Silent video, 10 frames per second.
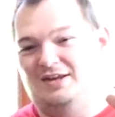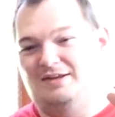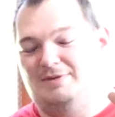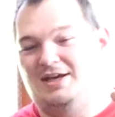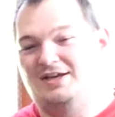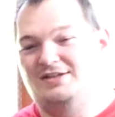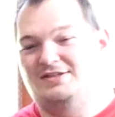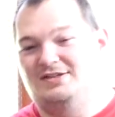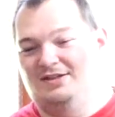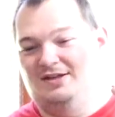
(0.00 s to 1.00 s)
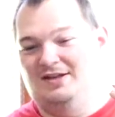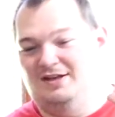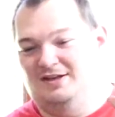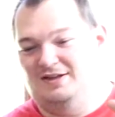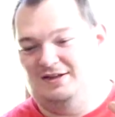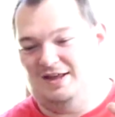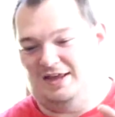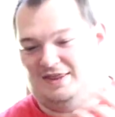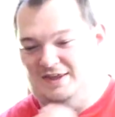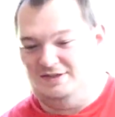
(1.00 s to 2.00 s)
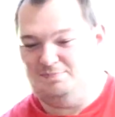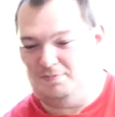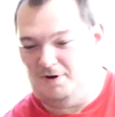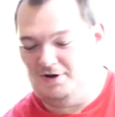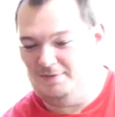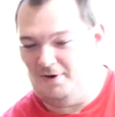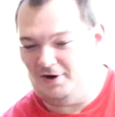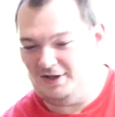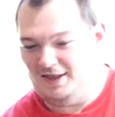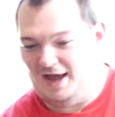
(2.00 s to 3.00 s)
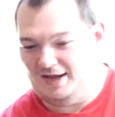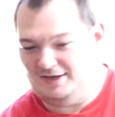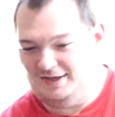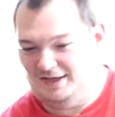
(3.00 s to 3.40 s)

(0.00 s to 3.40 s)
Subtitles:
because like this part of the parking lot